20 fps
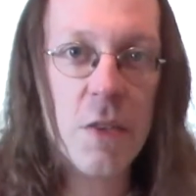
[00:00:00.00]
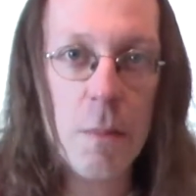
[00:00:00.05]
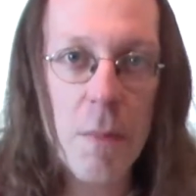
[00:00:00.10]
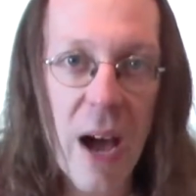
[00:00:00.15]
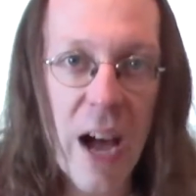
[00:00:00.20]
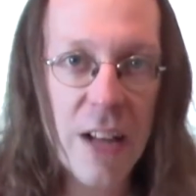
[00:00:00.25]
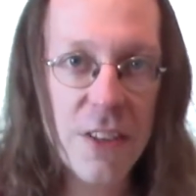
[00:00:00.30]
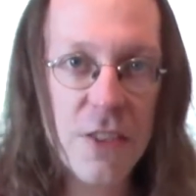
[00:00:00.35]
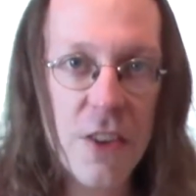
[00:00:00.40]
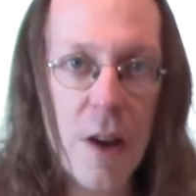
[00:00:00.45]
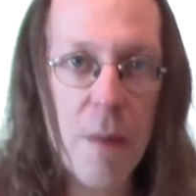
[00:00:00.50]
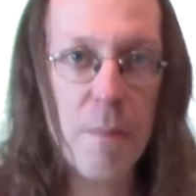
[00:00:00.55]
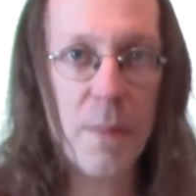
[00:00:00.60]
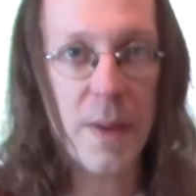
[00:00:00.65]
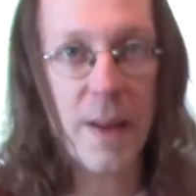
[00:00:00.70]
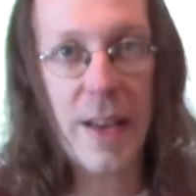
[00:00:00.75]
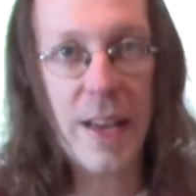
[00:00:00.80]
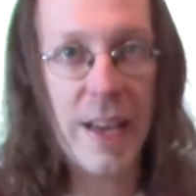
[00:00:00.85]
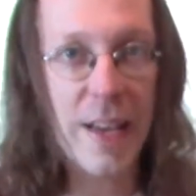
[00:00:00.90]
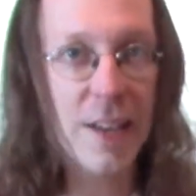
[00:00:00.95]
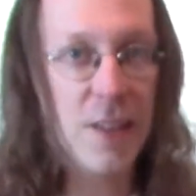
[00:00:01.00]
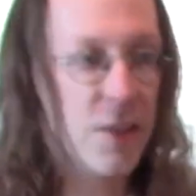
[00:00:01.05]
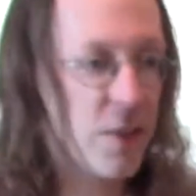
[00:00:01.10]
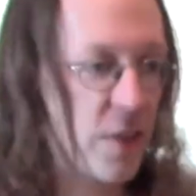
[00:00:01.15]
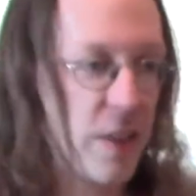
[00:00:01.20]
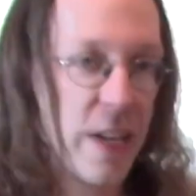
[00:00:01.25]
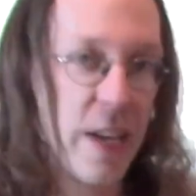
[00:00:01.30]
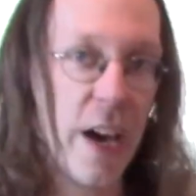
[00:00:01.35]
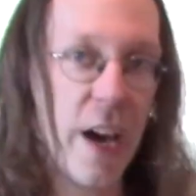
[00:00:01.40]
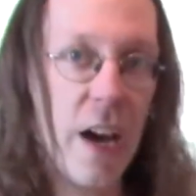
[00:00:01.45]
matchup is
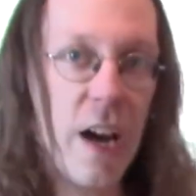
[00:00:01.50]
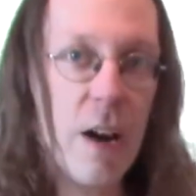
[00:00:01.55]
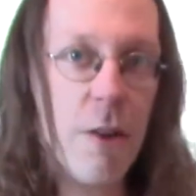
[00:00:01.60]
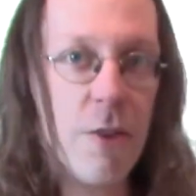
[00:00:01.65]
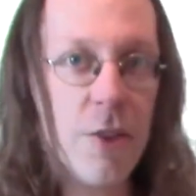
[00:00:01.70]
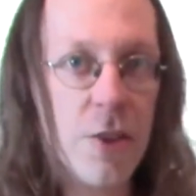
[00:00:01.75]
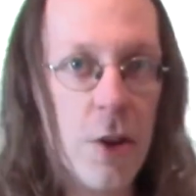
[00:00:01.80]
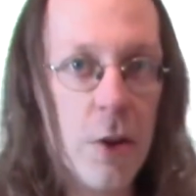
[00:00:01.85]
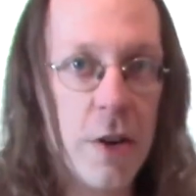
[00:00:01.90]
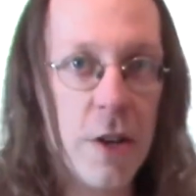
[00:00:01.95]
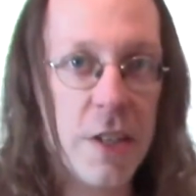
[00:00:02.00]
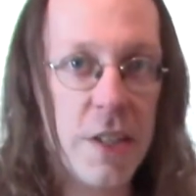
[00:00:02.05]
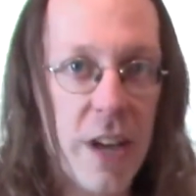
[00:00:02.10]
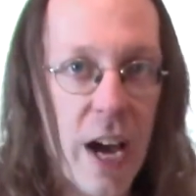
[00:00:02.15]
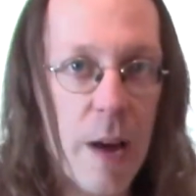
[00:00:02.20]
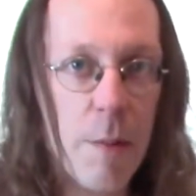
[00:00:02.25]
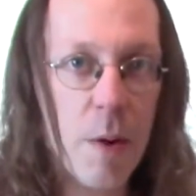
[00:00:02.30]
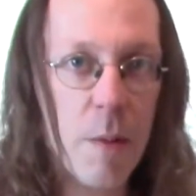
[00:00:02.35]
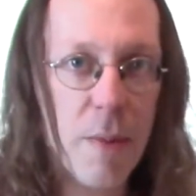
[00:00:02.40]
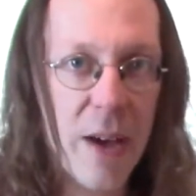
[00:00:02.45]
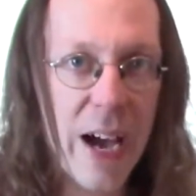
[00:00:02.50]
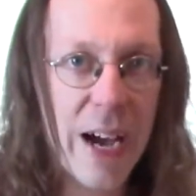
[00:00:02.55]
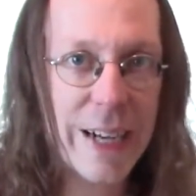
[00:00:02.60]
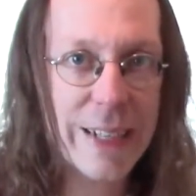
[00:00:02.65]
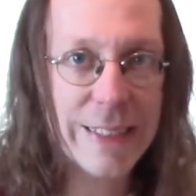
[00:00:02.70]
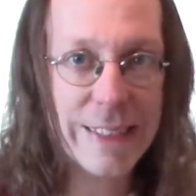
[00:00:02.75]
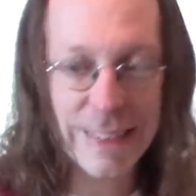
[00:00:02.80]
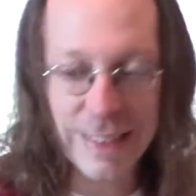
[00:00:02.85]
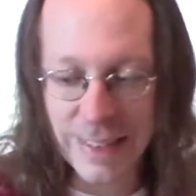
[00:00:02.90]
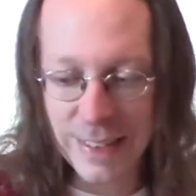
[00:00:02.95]
the Arizona
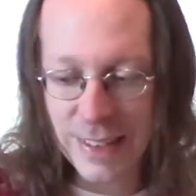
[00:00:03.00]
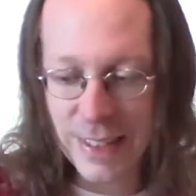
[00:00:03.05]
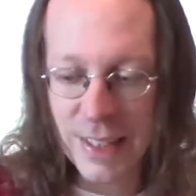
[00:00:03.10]
Diamondbacks